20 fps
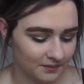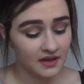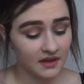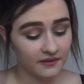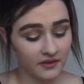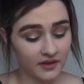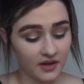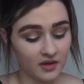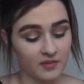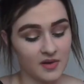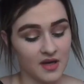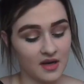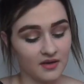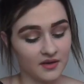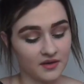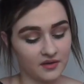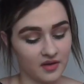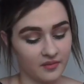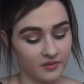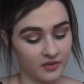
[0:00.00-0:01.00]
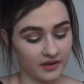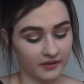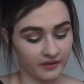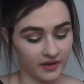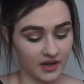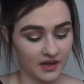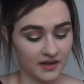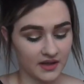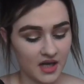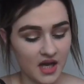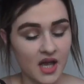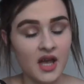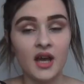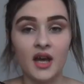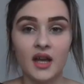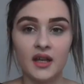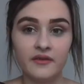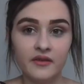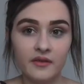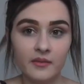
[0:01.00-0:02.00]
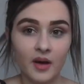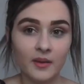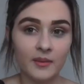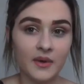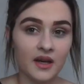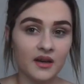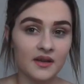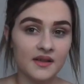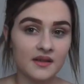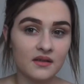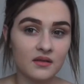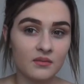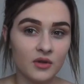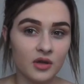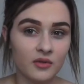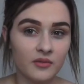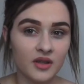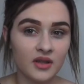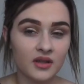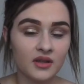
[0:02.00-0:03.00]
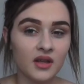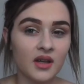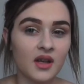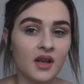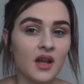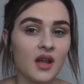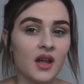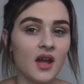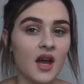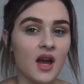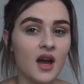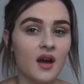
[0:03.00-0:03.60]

You live with your parents or your boyfriend. I live with my parents at the moment.